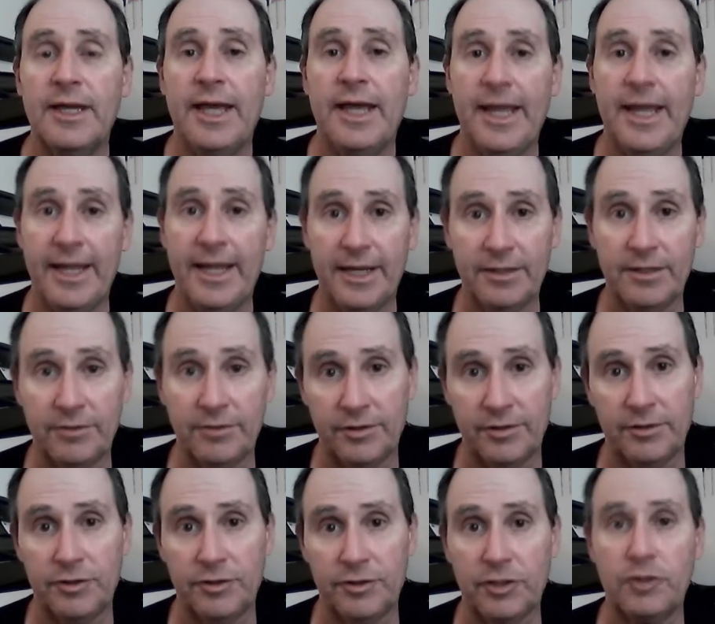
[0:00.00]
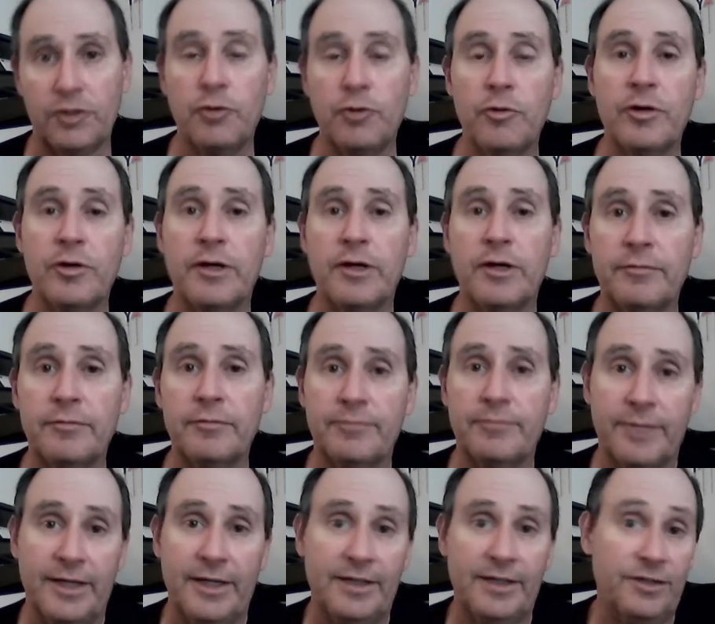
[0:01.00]
and your core
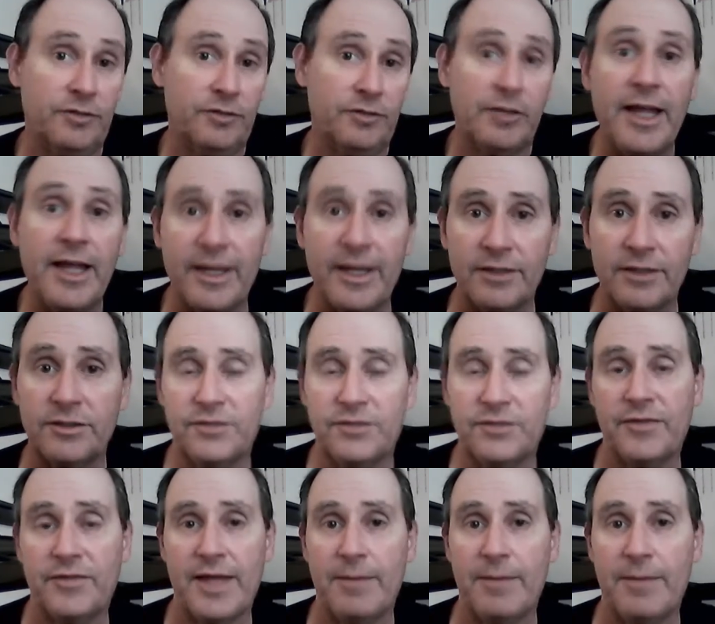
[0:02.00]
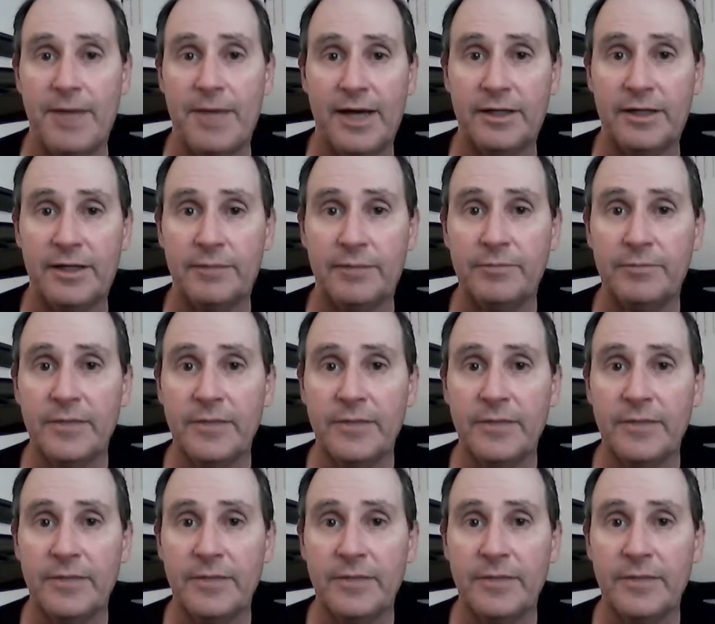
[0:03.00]
and your legs for that matter.